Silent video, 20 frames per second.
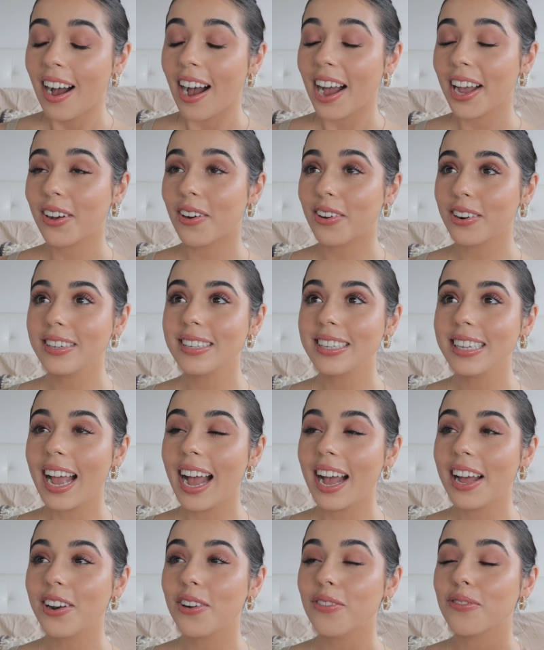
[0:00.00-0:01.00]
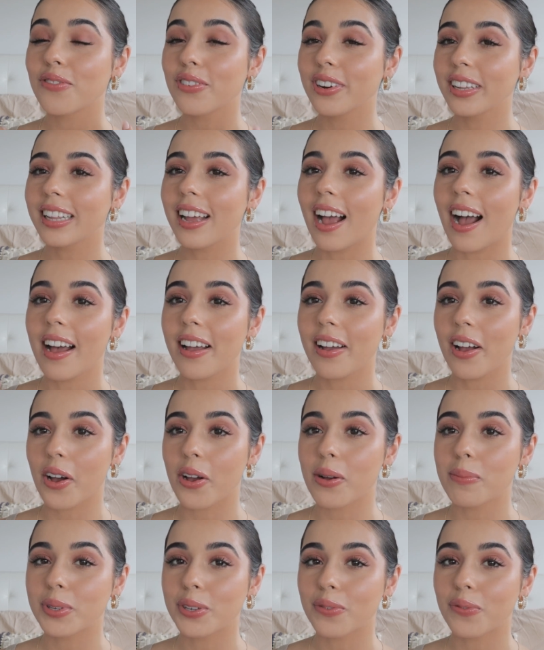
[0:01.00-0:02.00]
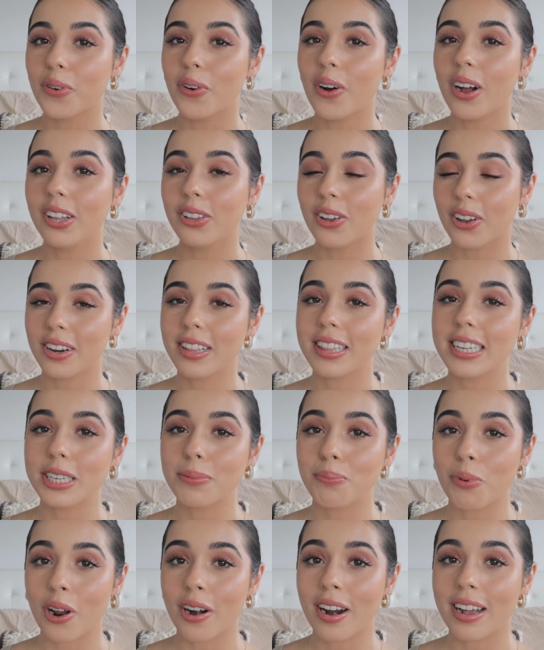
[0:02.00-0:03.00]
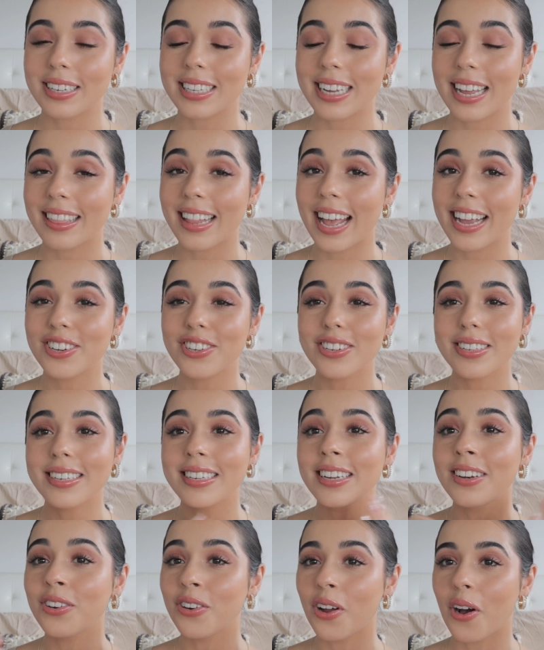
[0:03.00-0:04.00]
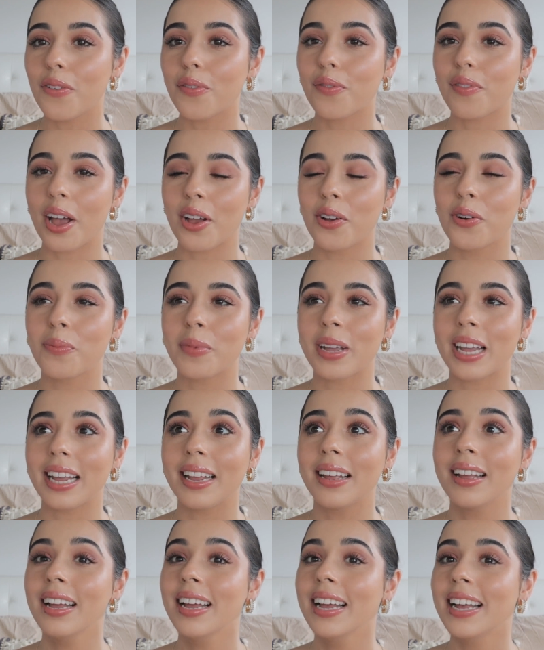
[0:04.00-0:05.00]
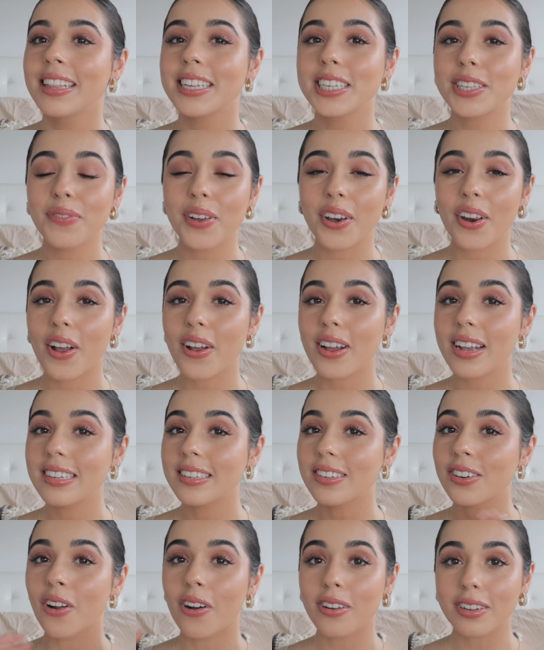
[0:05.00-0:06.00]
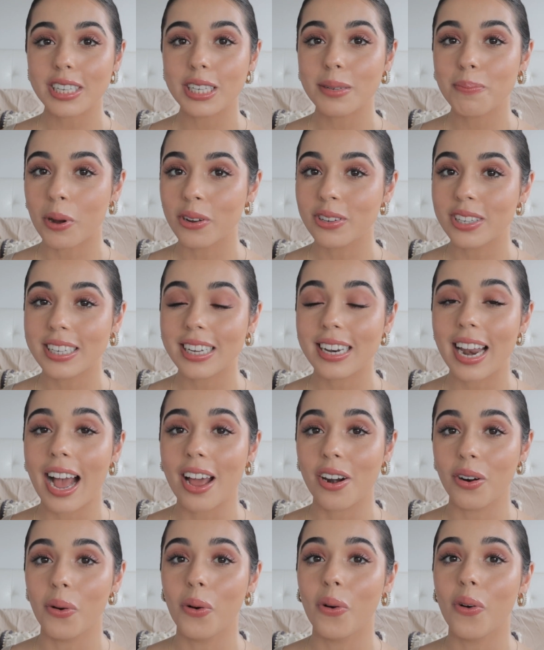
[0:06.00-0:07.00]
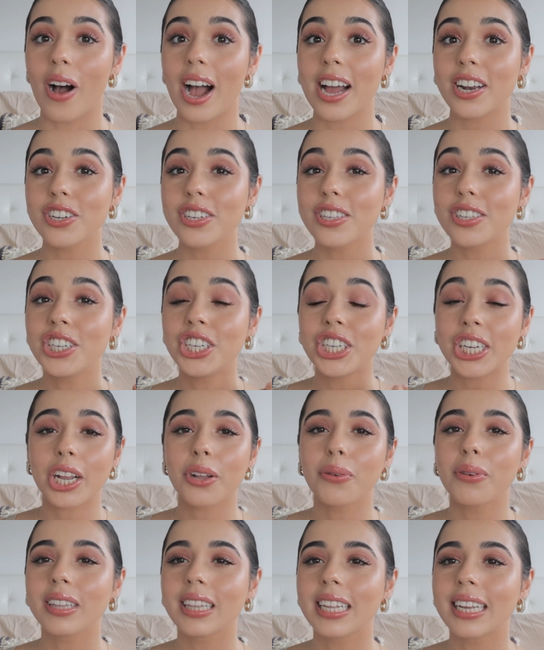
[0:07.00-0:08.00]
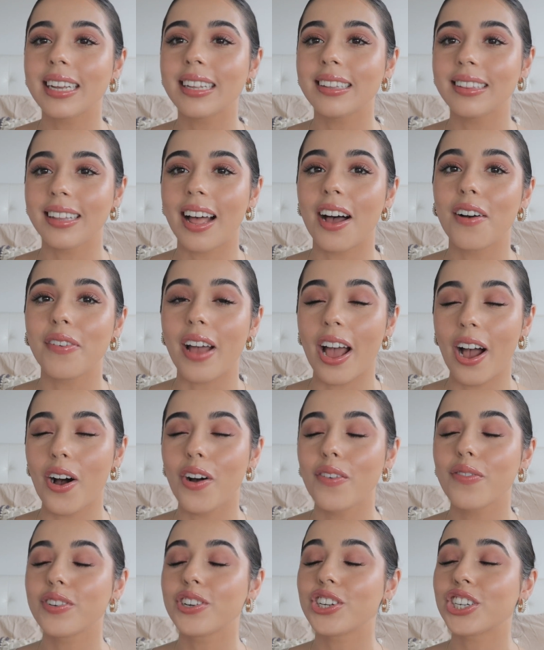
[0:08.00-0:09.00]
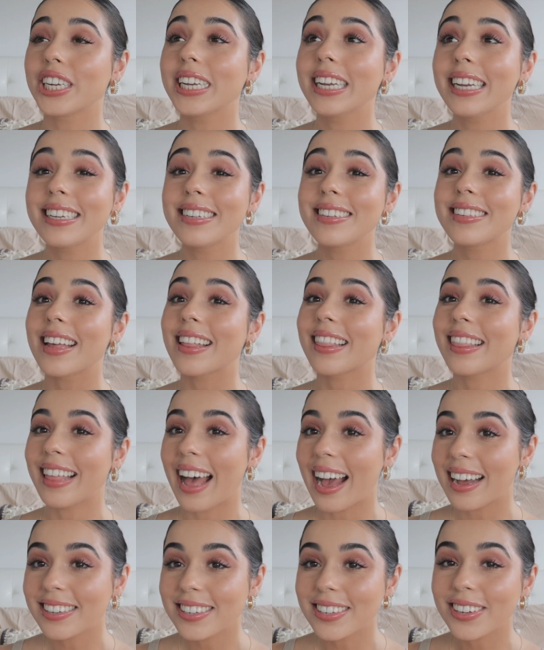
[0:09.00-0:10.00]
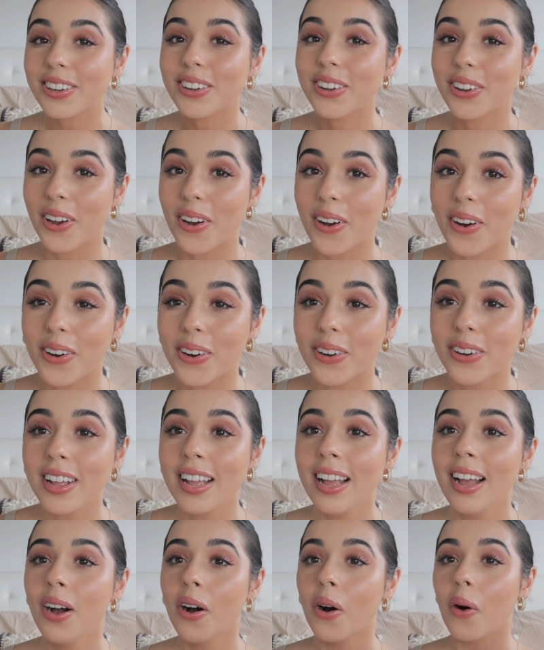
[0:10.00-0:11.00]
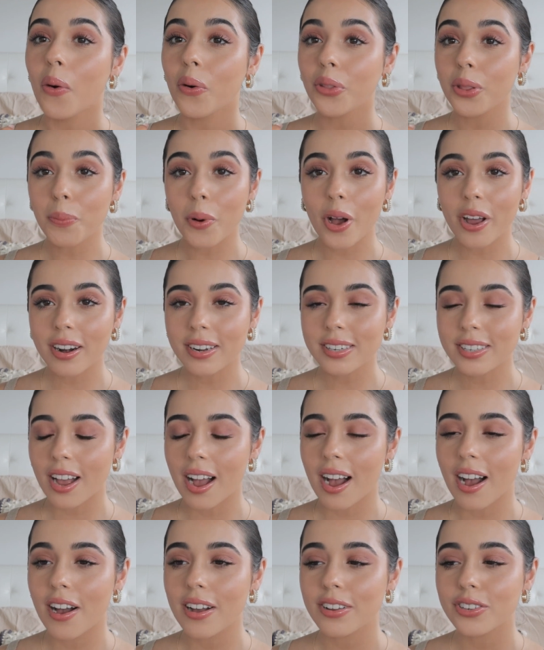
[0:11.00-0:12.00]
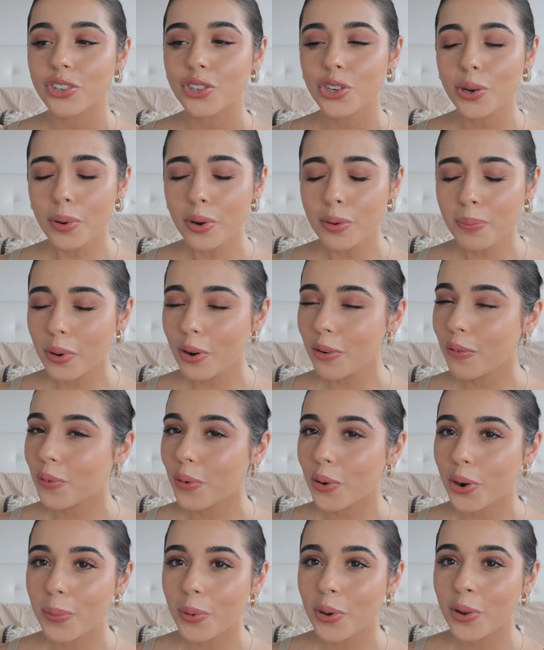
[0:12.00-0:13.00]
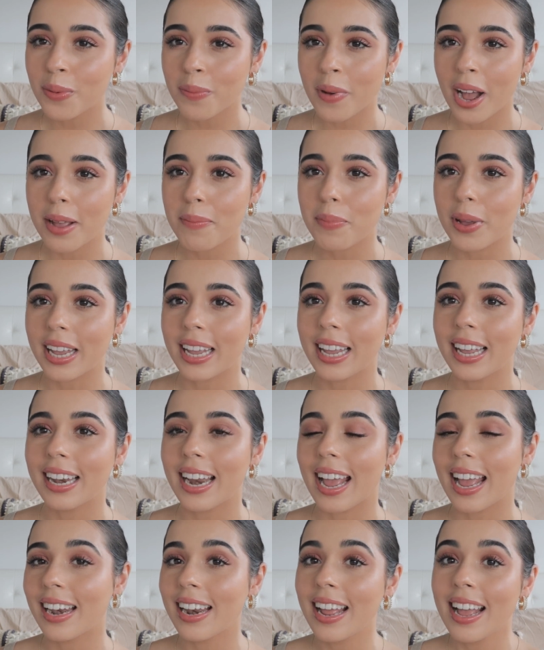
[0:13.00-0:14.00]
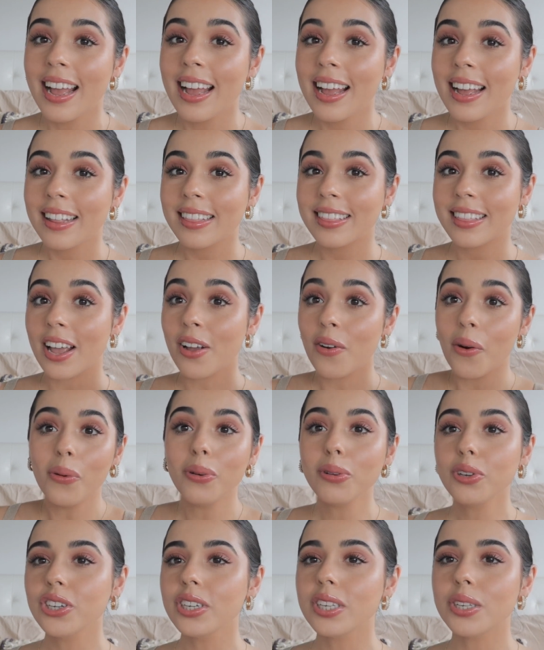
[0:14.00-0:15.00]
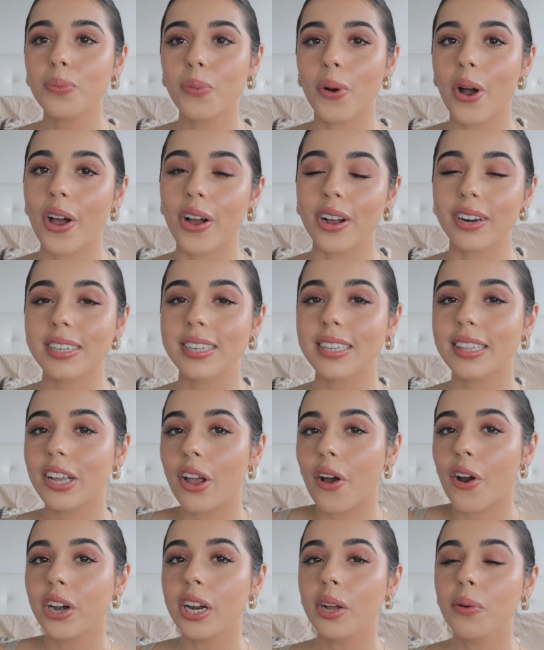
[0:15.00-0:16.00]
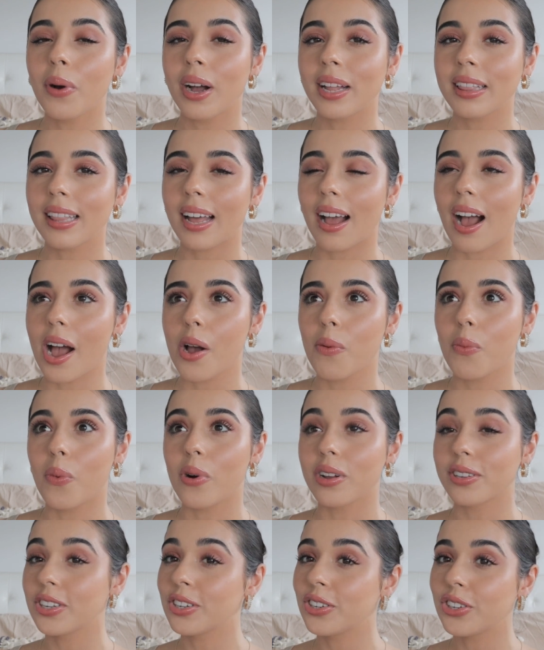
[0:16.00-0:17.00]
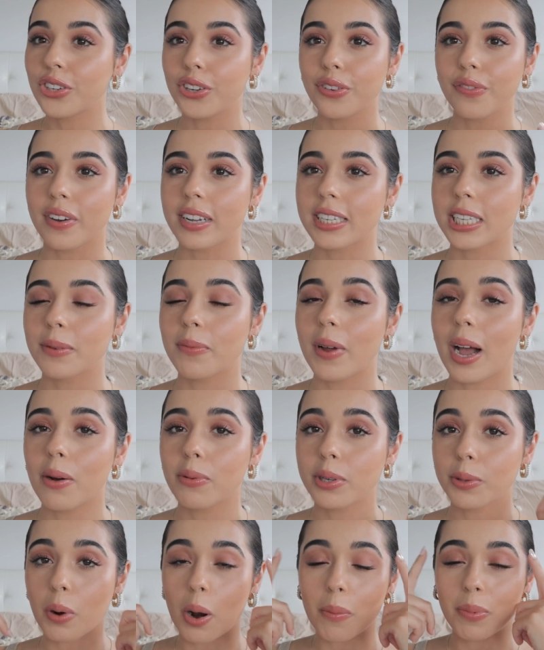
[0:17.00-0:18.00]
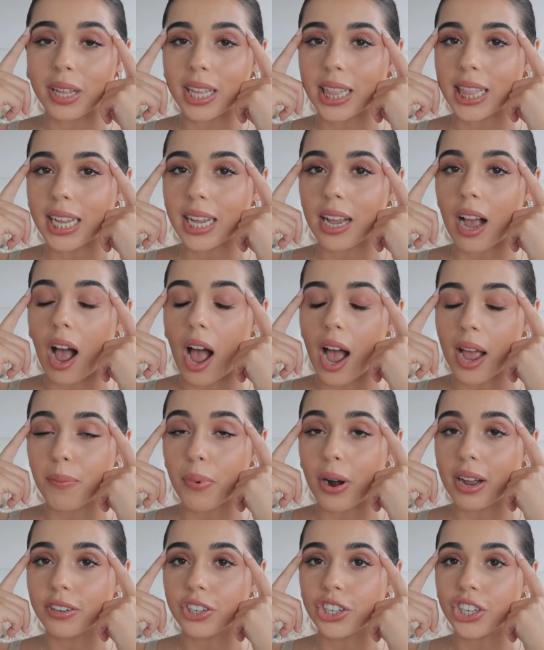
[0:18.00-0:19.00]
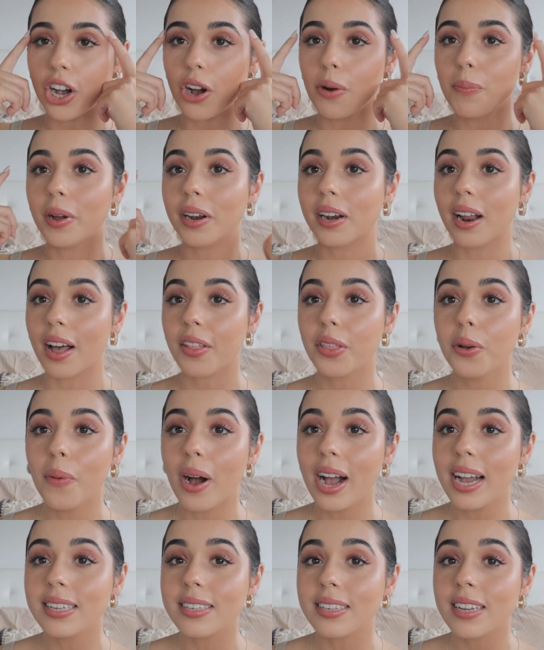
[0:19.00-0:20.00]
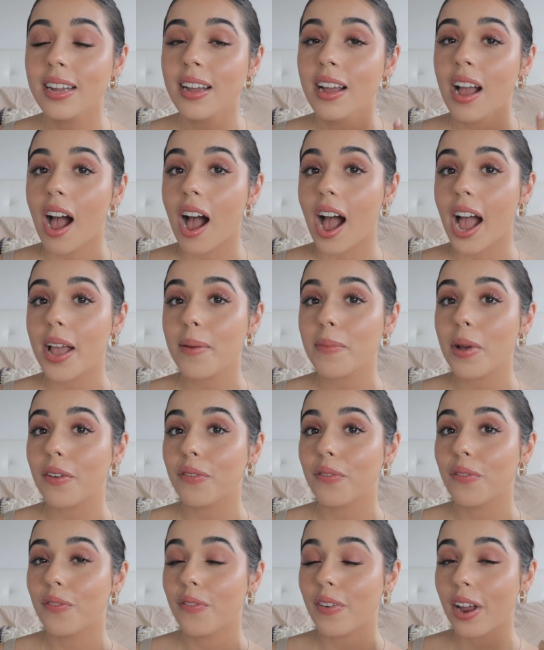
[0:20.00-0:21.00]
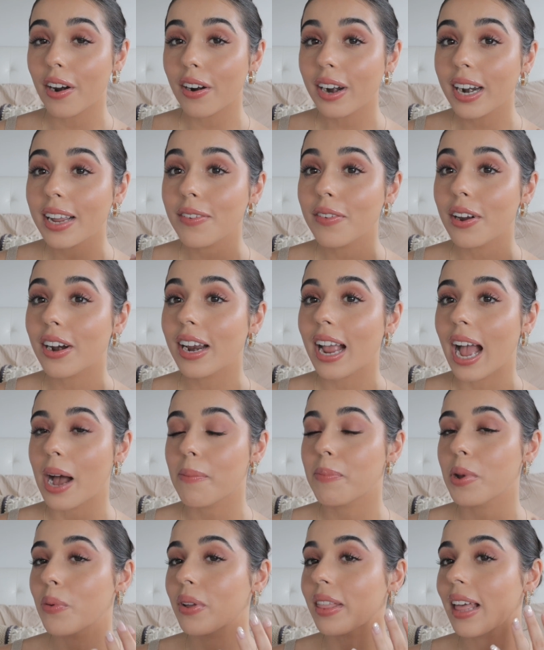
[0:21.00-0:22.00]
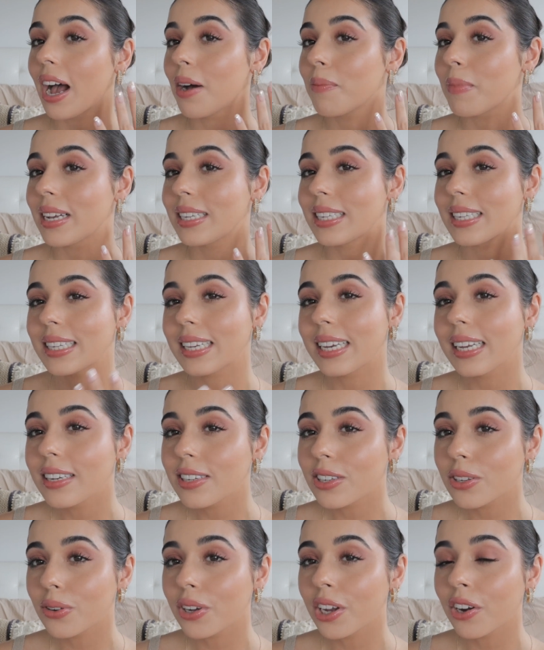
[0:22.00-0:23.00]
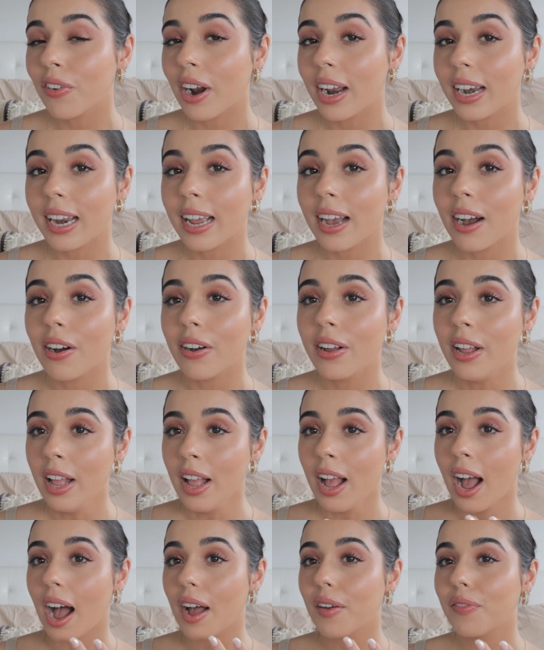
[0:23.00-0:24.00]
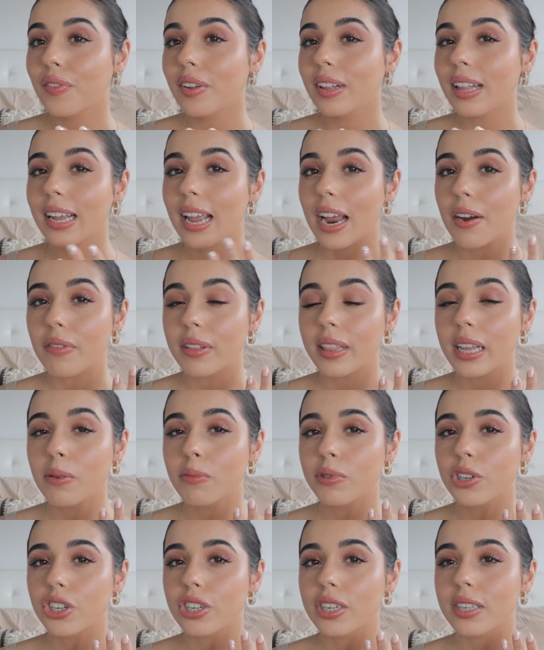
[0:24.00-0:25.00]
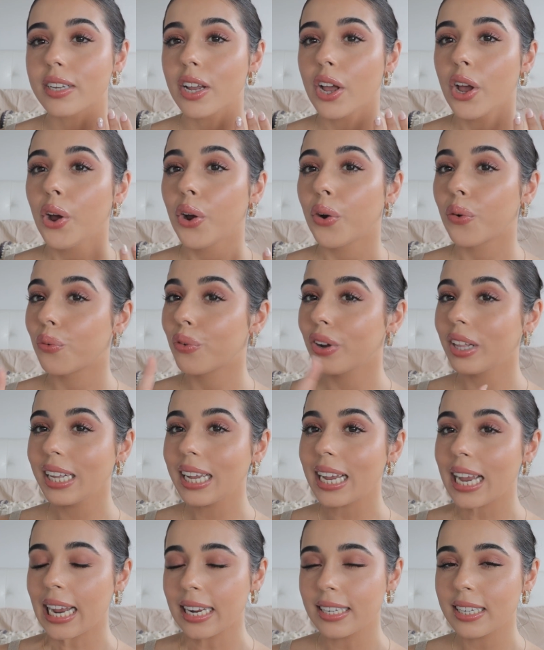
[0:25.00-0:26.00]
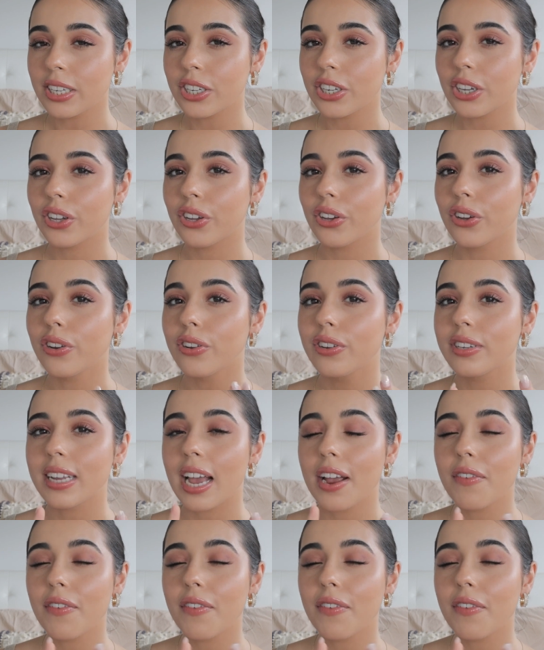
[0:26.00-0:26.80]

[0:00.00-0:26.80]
I honestly had really high hopes for a lot of these products, and they just did not fail me. This video is not sponsored at all. I just genuinely love E.L.F. She is that girl. All the products are super affordable in my opinion, and they all just worked. The only one that I wasn't too fussed about was probably the eyebrow gel, but otherwise I'm very happy with how my skin is looking right now. I feel like everything was just really easy to use.